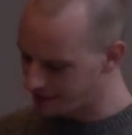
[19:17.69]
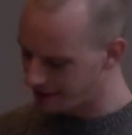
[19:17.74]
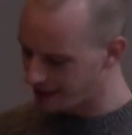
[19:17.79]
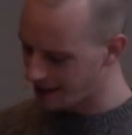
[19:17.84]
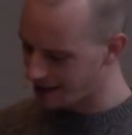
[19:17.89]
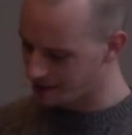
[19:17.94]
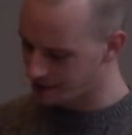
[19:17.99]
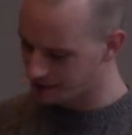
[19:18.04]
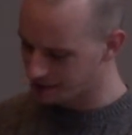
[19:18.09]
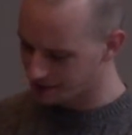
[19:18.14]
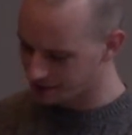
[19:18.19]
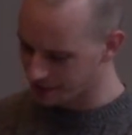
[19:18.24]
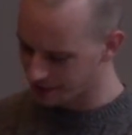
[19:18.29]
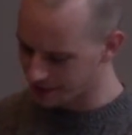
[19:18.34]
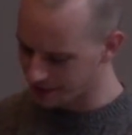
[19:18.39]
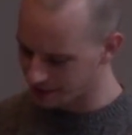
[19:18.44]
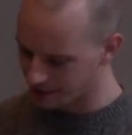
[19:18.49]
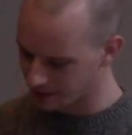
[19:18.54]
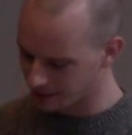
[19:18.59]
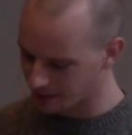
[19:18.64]
that just
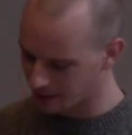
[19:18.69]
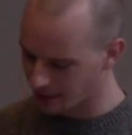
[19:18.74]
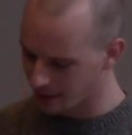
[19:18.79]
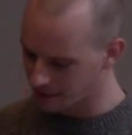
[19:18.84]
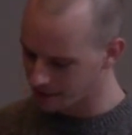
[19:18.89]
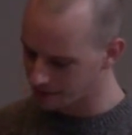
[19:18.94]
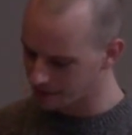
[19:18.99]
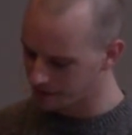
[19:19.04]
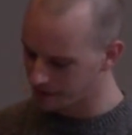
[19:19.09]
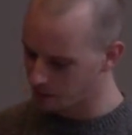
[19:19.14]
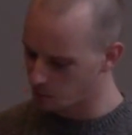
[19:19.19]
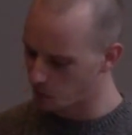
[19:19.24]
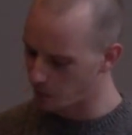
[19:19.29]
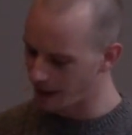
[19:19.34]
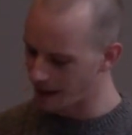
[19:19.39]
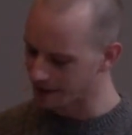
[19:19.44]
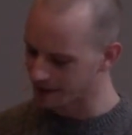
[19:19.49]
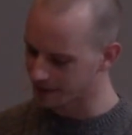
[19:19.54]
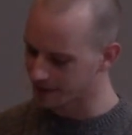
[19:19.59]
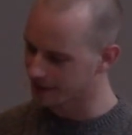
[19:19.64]
like us in the
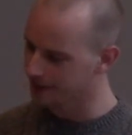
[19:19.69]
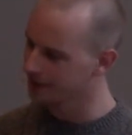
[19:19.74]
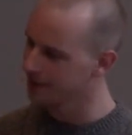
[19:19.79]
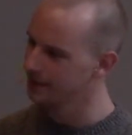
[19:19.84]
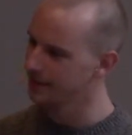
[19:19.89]
West?